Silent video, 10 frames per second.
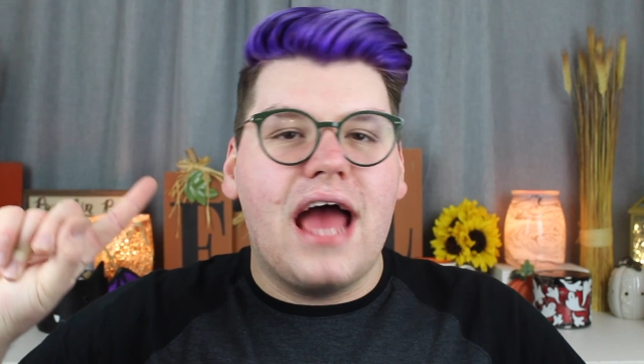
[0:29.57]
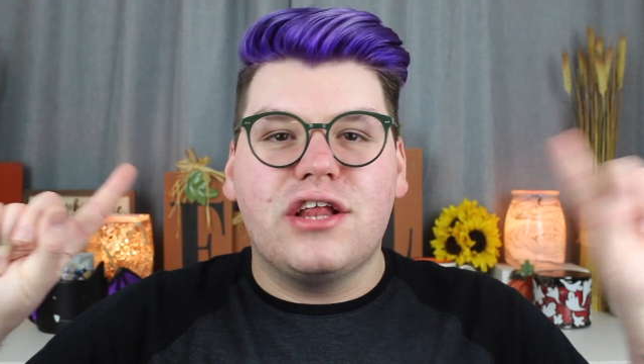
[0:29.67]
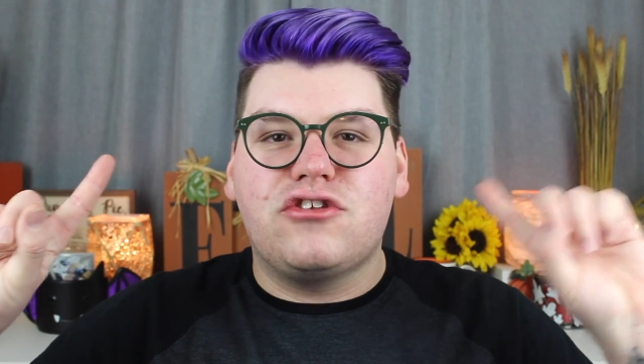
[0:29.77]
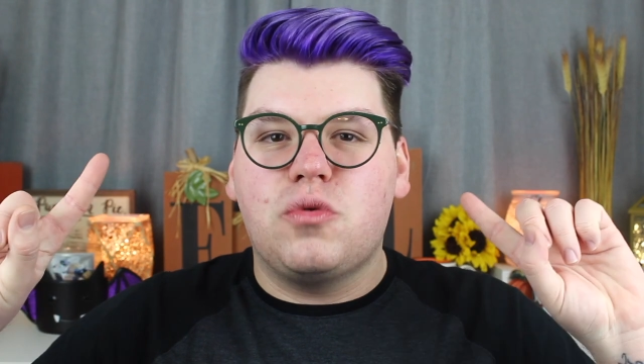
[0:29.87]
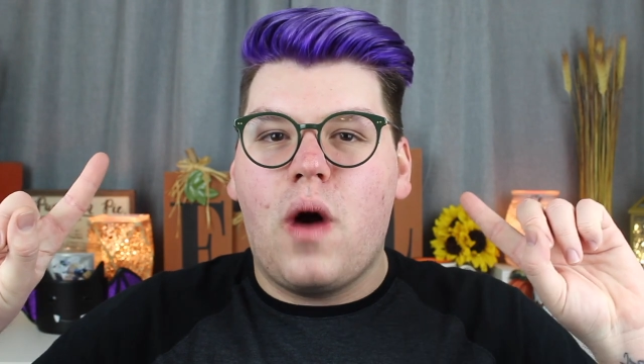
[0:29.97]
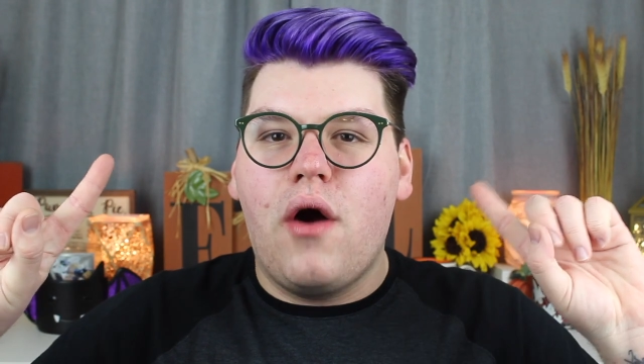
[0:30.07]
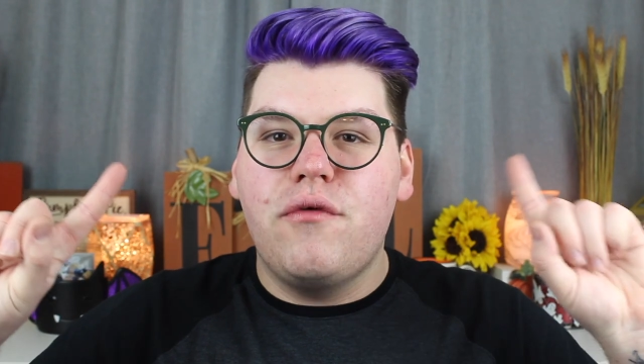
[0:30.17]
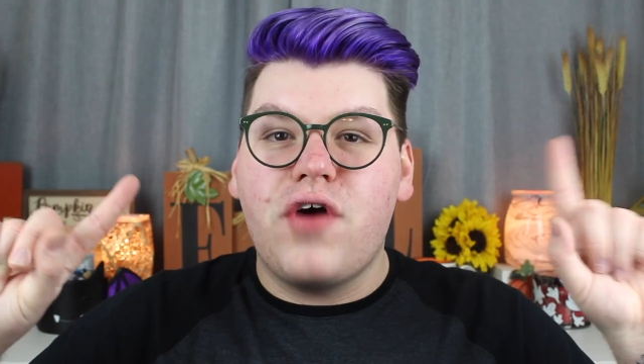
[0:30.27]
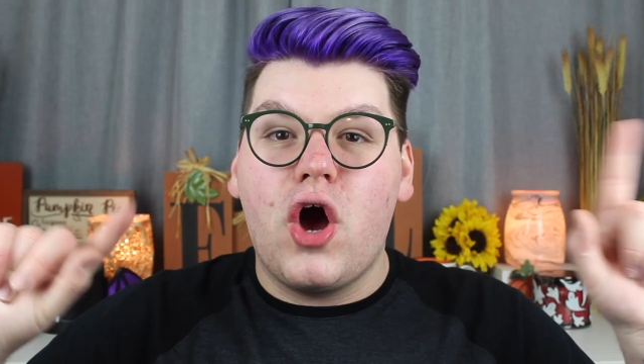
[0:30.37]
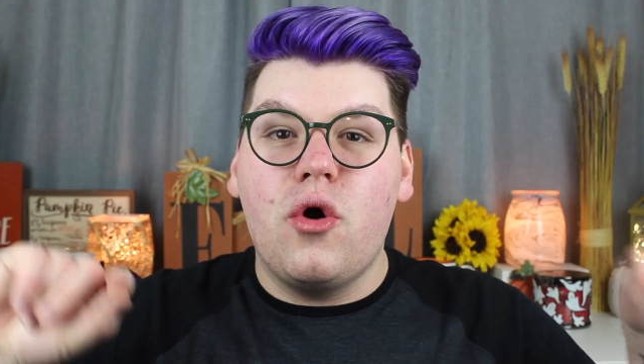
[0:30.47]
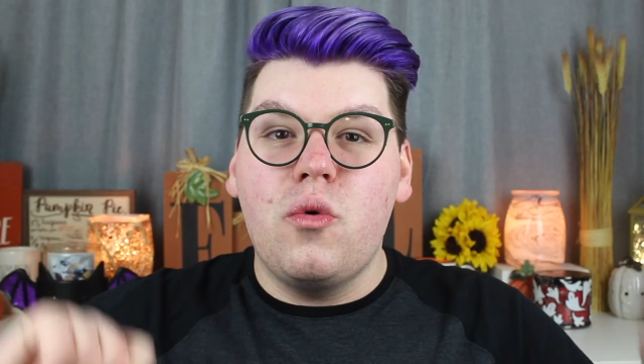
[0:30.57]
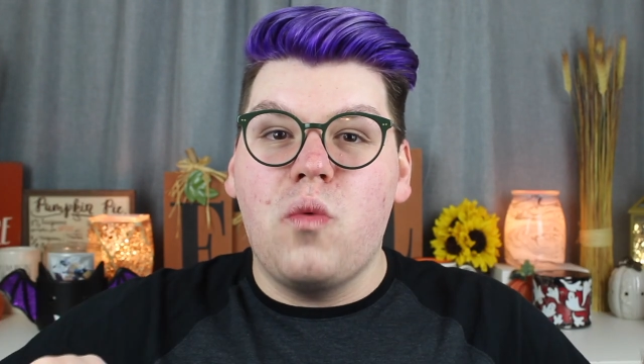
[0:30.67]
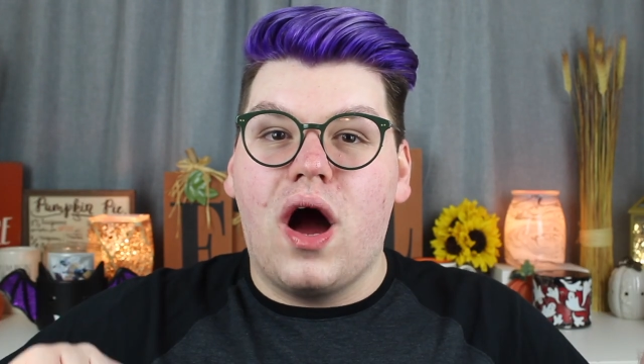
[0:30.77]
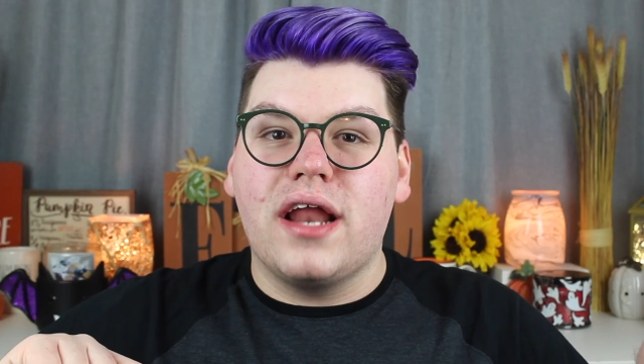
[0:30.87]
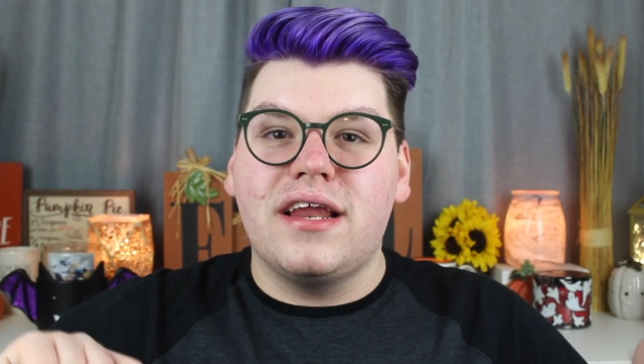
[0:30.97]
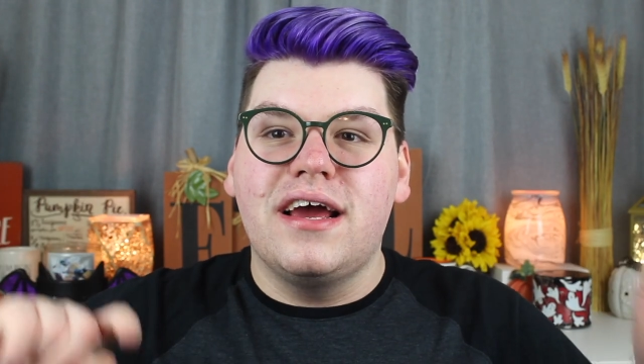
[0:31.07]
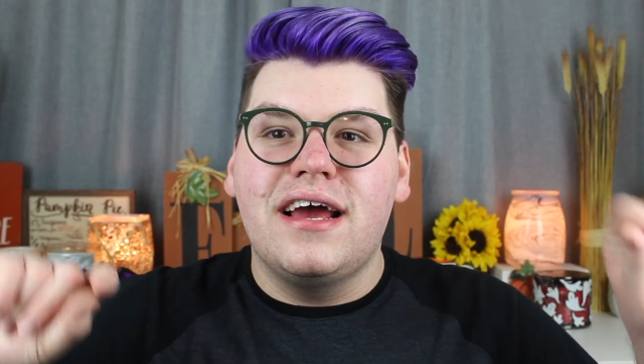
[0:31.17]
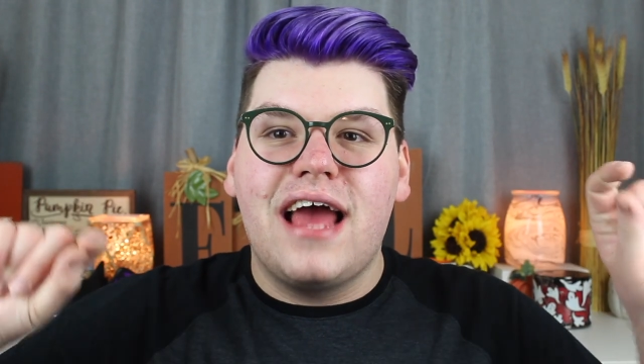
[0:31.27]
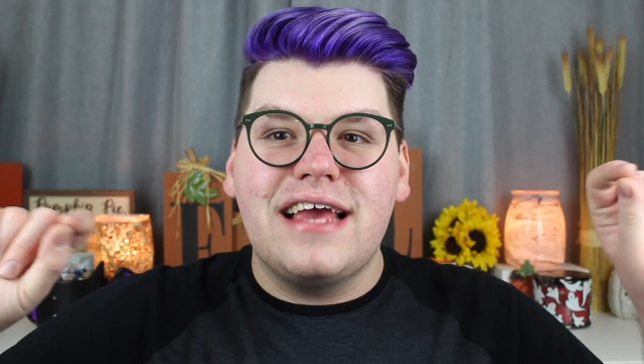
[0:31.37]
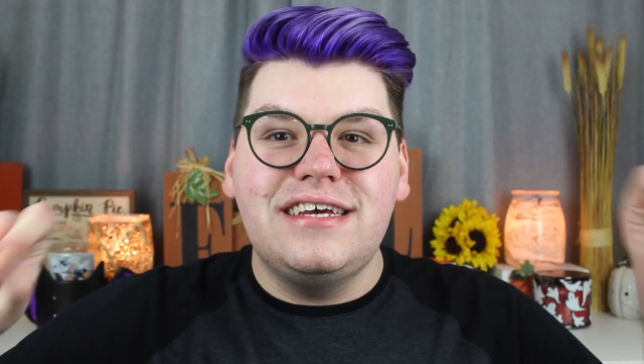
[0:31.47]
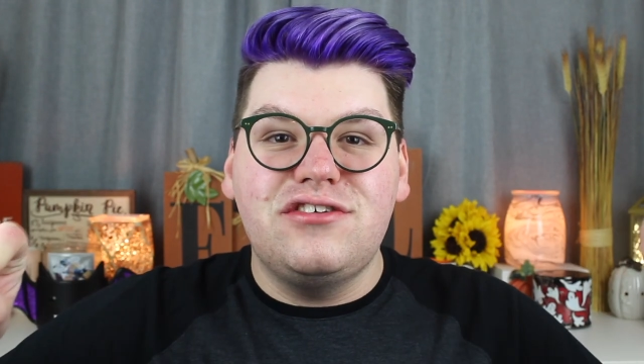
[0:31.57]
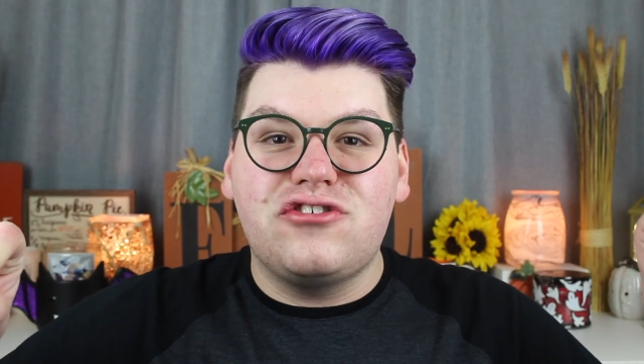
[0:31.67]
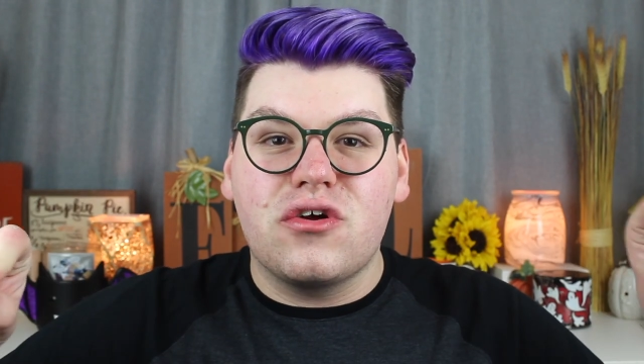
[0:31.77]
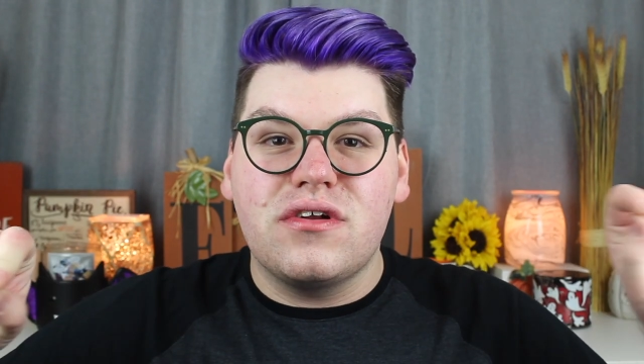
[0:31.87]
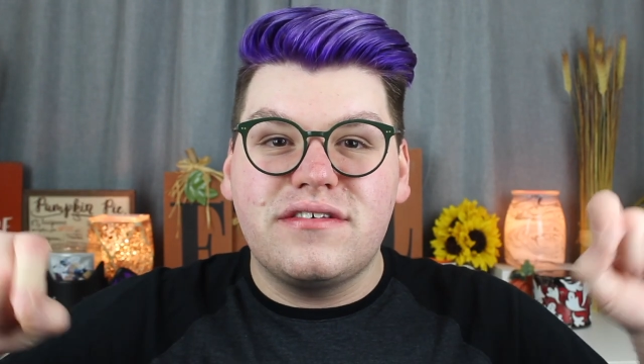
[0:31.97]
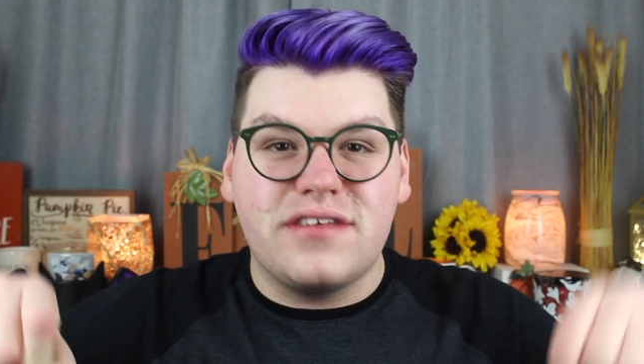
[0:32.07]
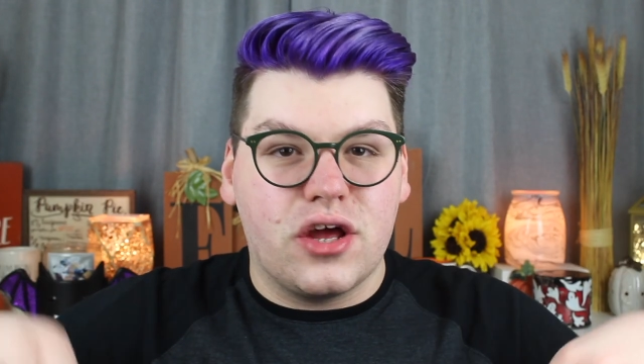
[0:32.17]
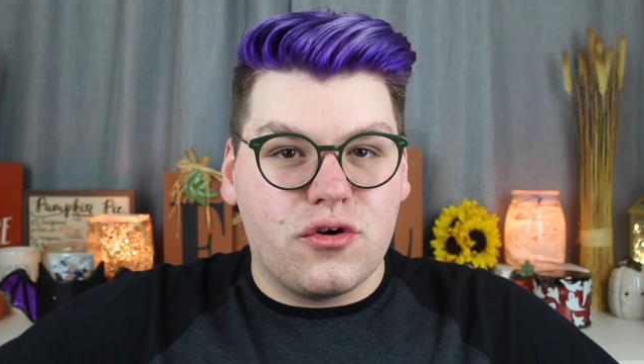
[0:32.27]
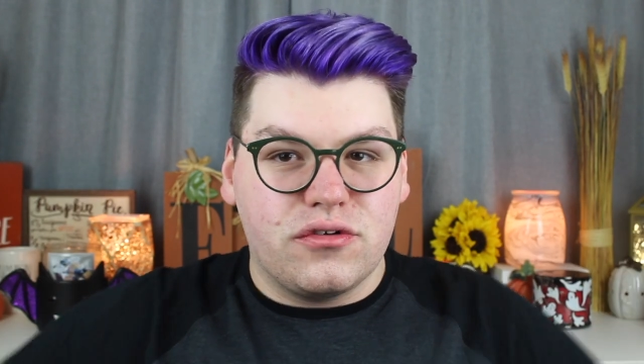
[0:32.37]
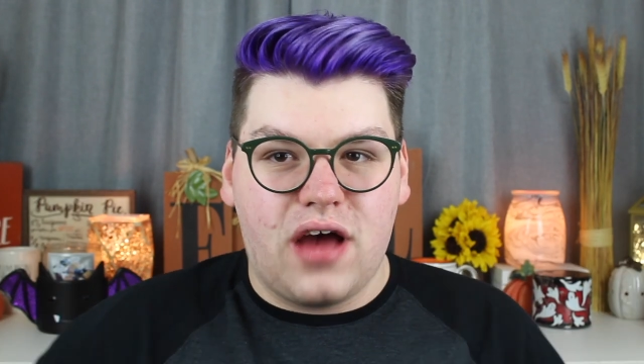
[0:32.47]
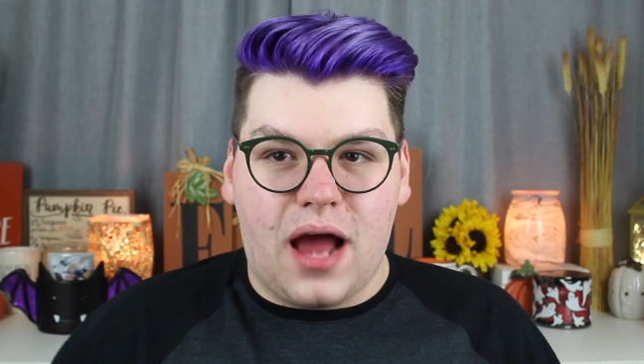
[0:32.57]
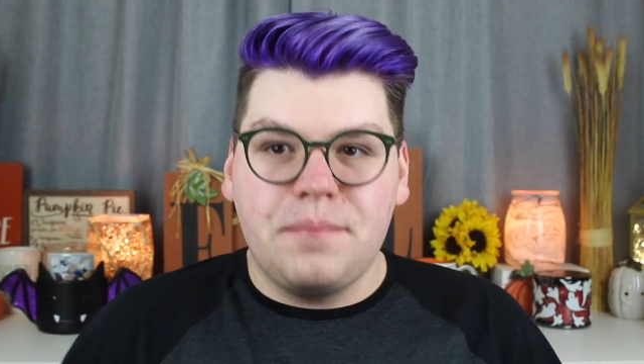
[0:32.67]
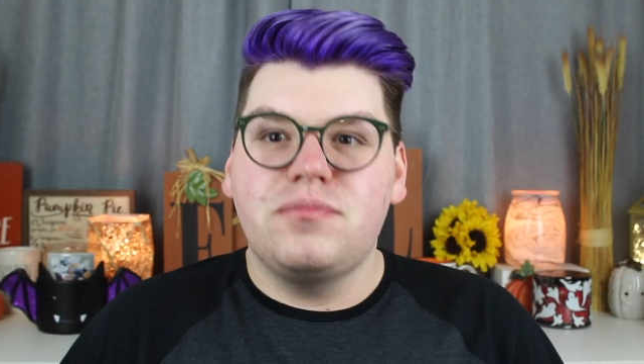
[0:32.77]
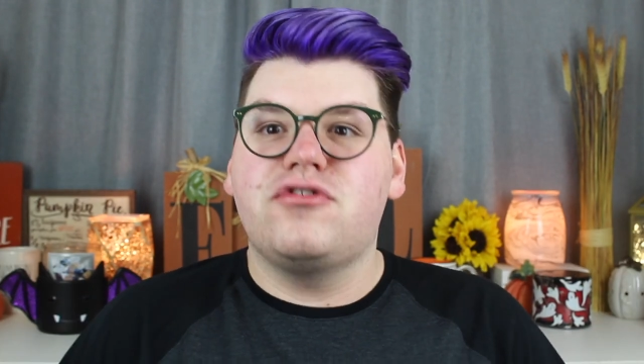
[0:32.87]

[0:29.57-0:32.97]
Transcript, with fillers: at 12:01 Eastern Standard Time.